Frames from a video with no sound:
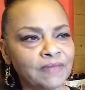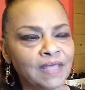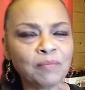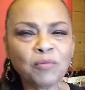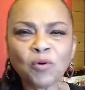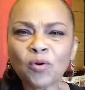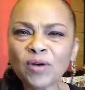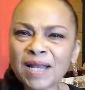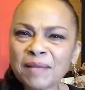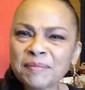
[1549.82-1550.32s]

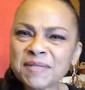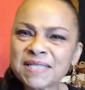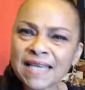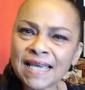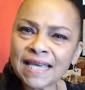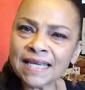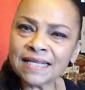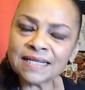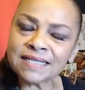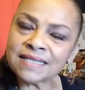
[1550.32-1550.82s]
And what I'm
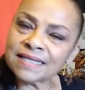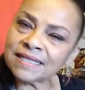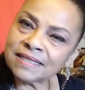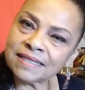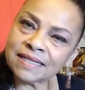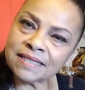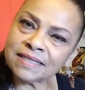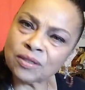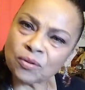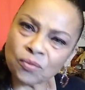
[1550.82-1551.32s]
saying, does
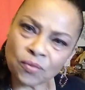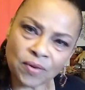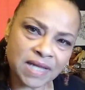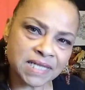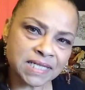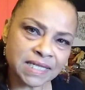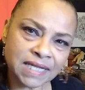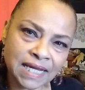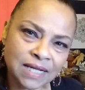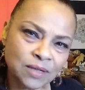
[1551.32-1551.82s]
it
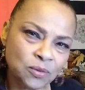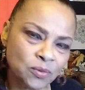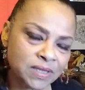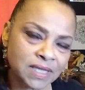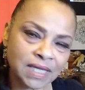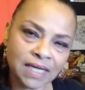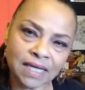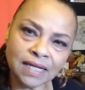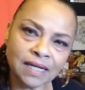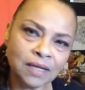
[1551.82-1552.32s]
resonate
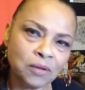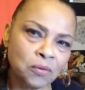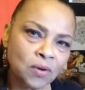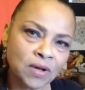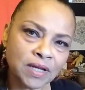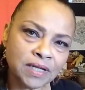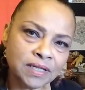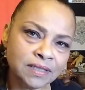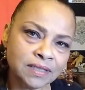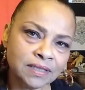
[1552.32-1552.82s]
with
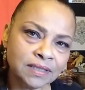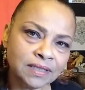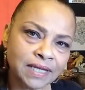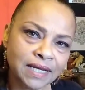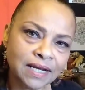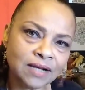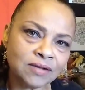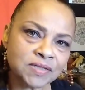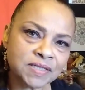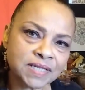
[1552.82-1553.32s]
anyone
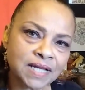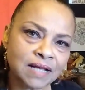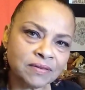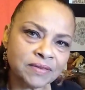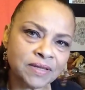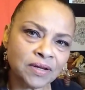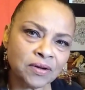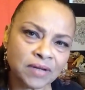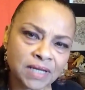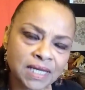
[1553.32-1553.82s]
else
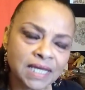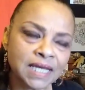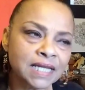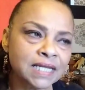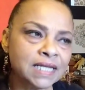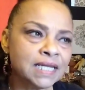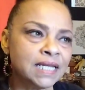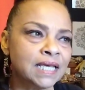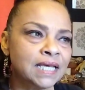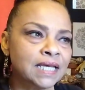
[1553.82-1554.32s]
out there?
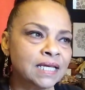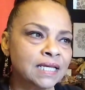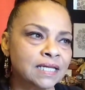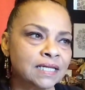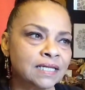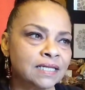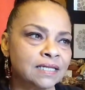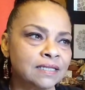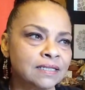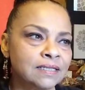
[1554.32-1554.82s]
Again,
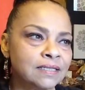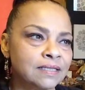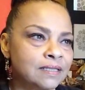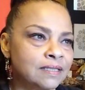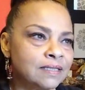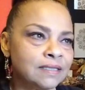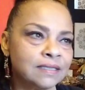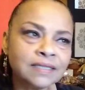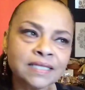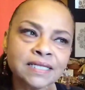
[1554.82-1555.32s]

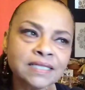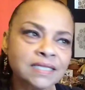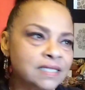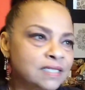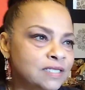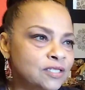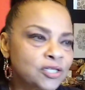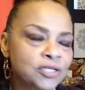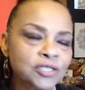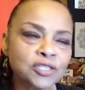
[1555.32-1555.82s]
this
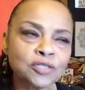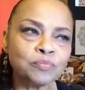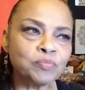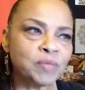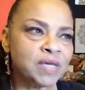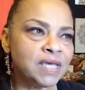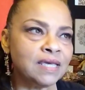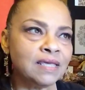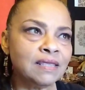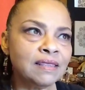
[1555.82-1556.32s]
is just
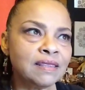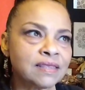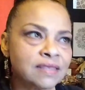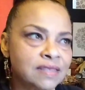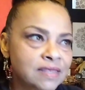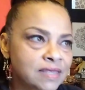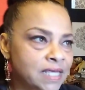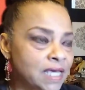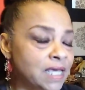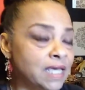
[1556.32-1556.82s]
me
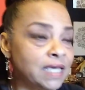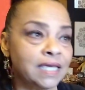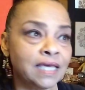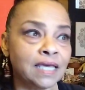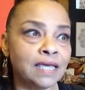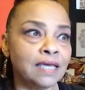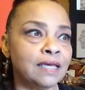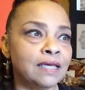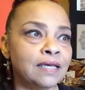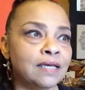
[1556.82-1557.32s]

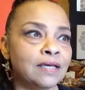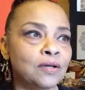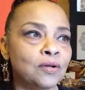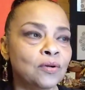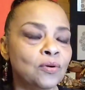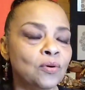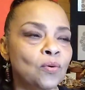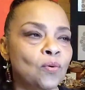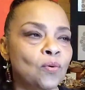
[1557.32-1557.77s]
thinking